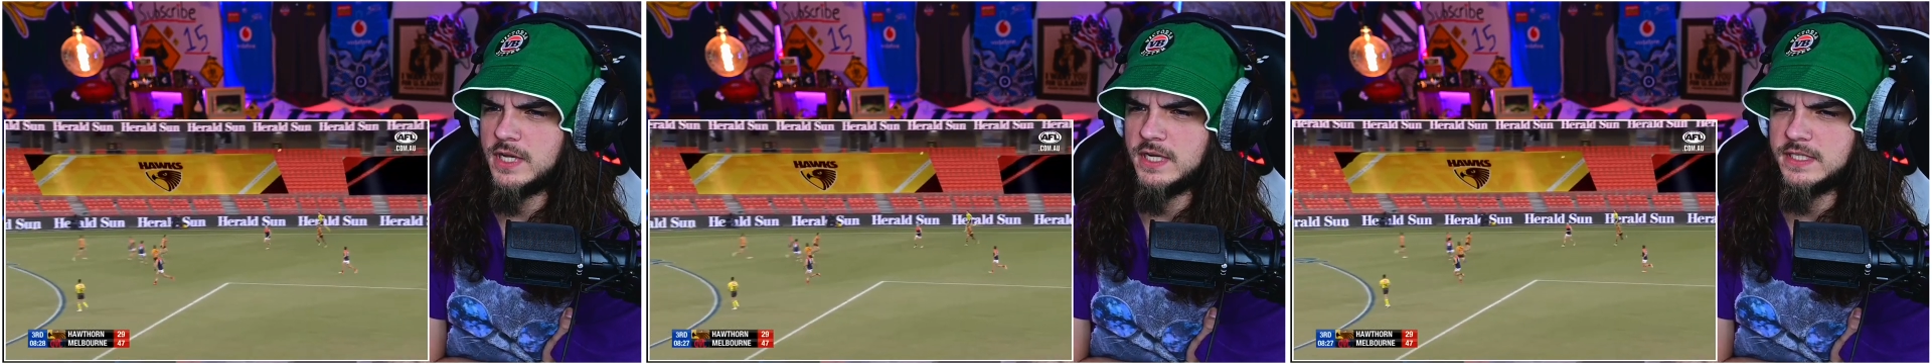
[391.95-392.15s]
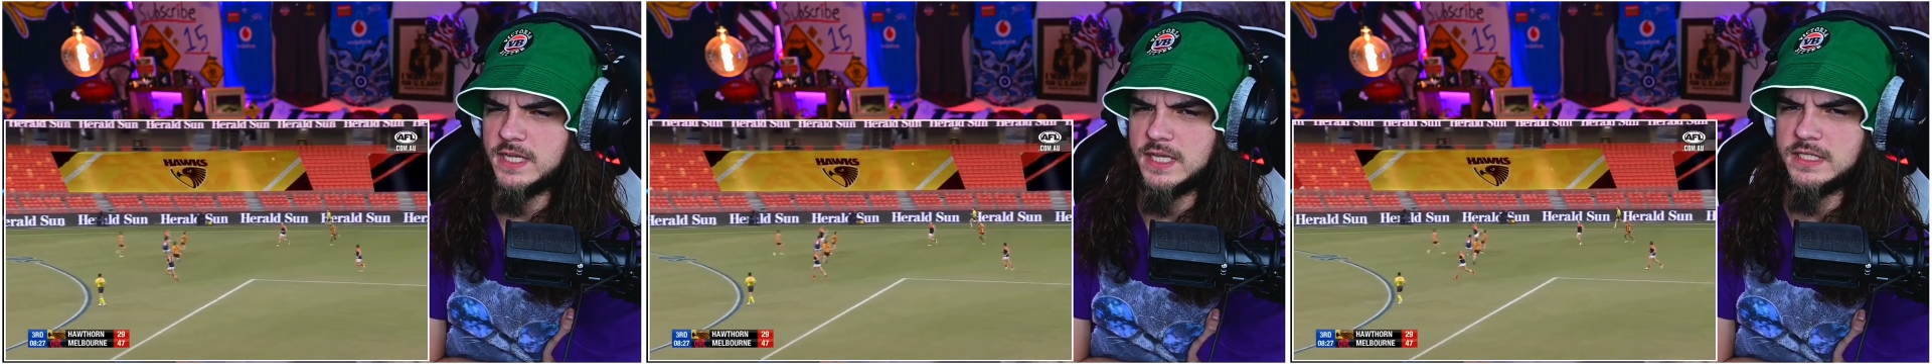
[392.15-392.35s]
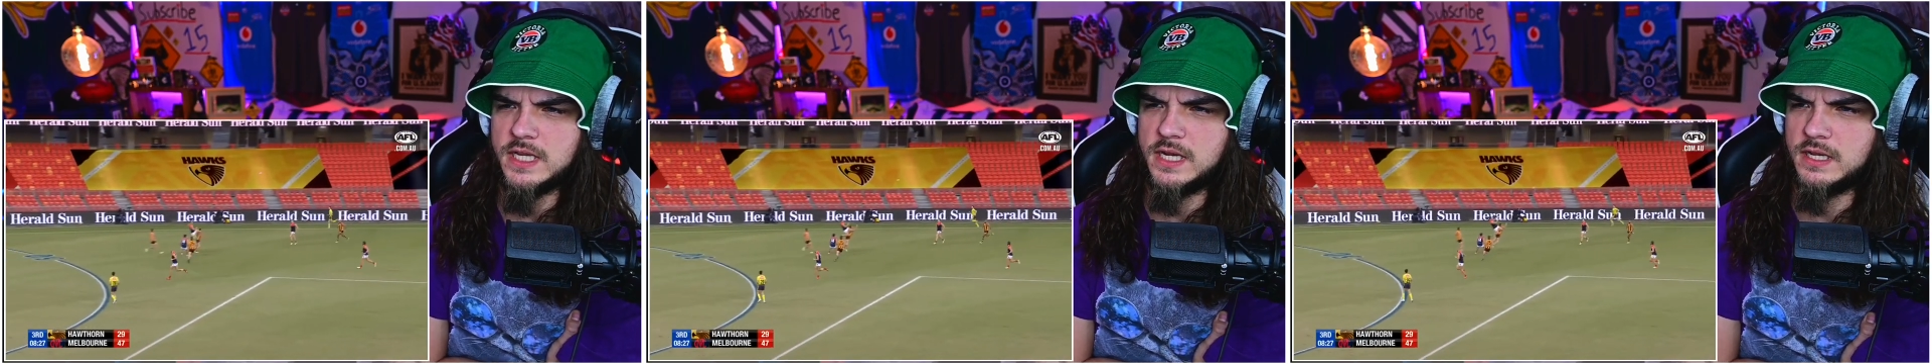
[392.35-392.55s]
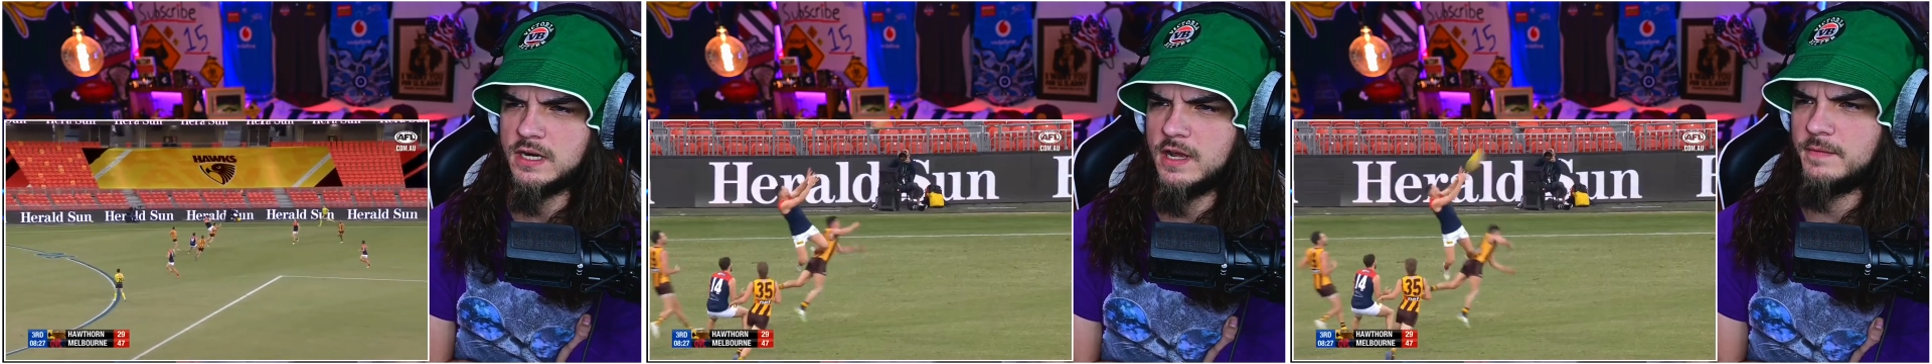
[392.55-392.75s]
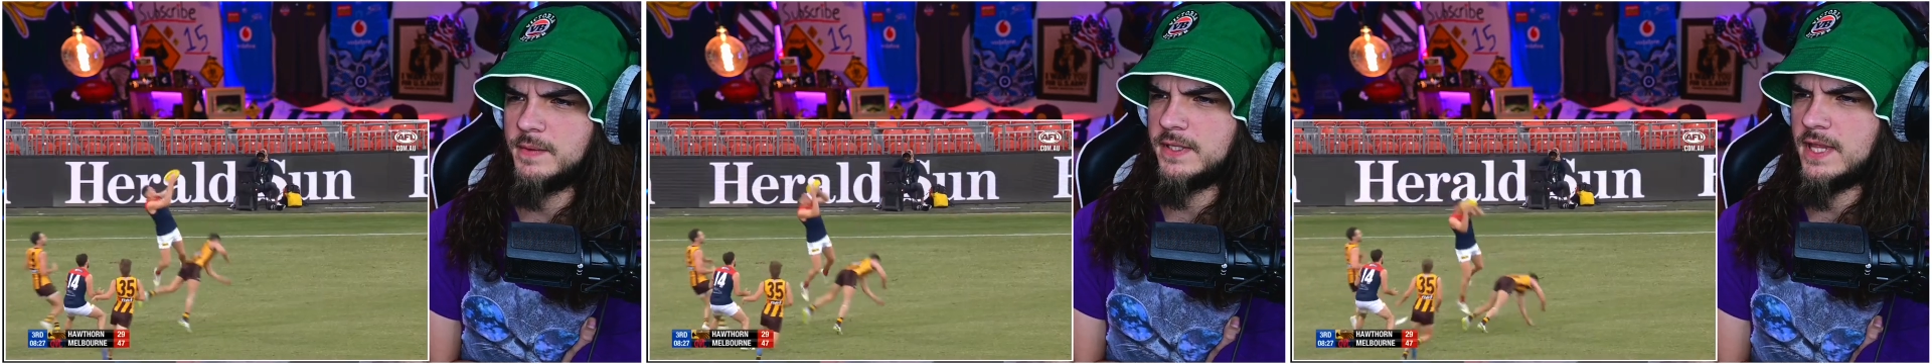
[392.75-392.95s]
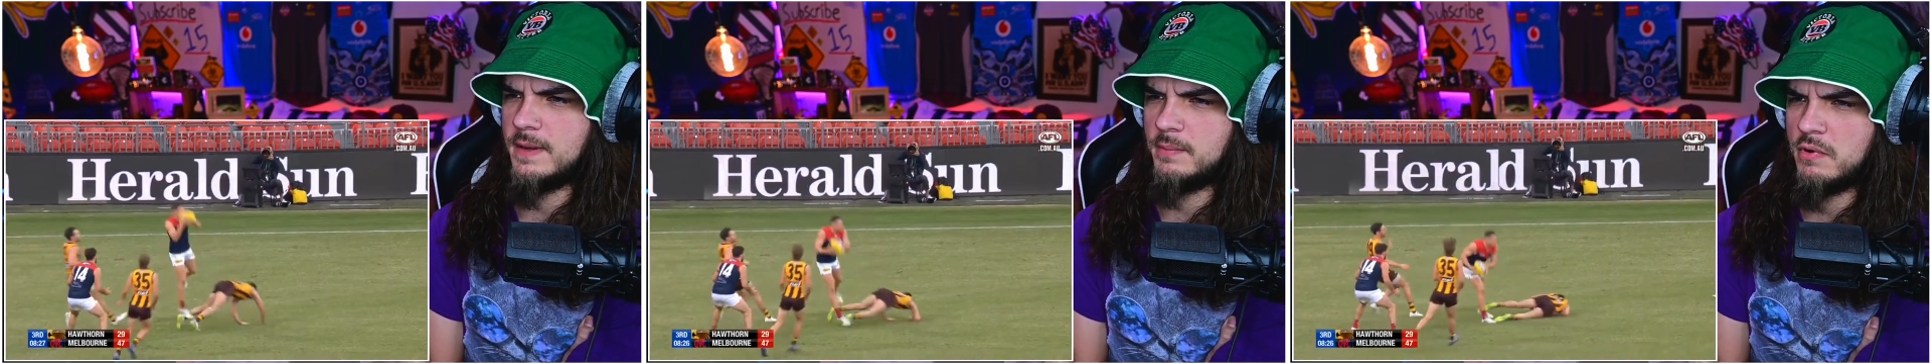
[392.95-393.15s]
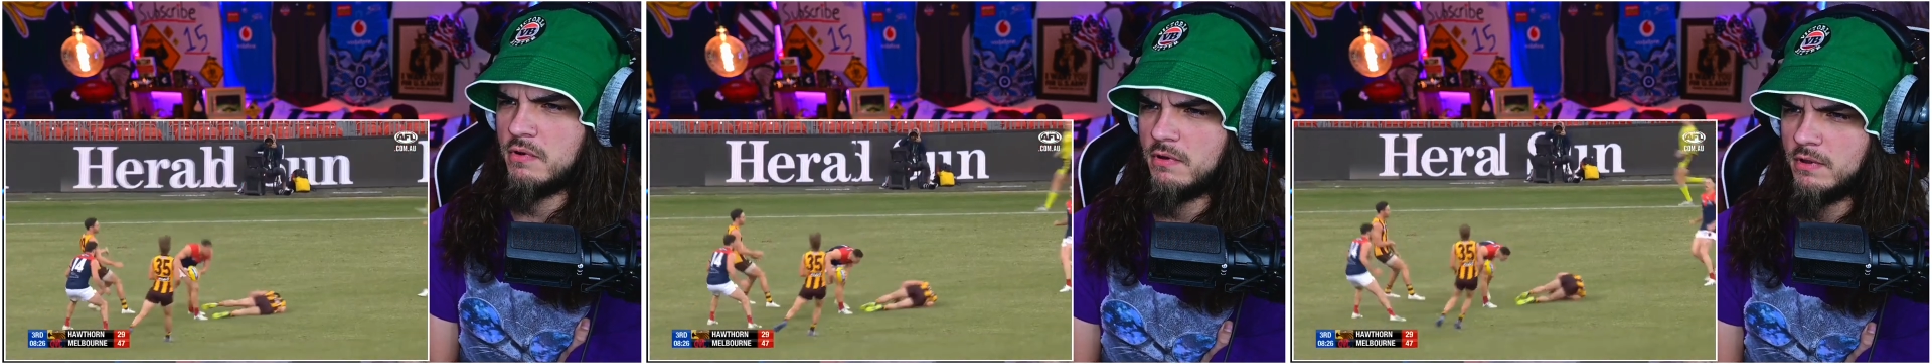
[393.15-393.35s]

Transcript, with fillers: got his head taken off by that pull.